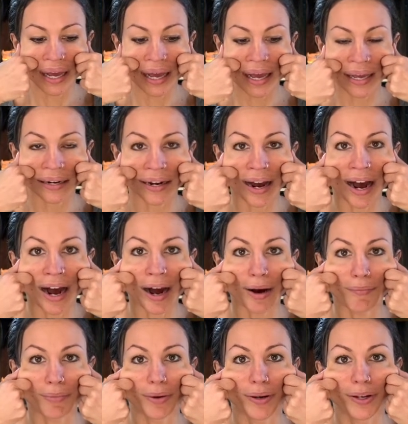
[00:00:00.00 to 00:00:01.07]
and
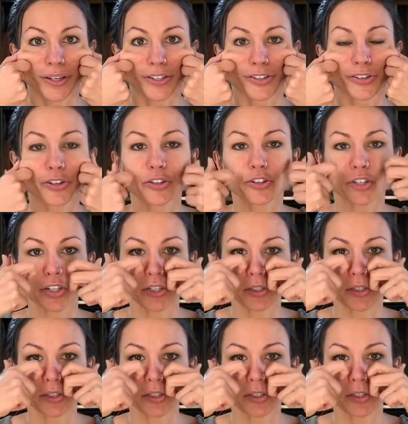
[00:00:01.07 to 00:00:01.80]
up. So you're just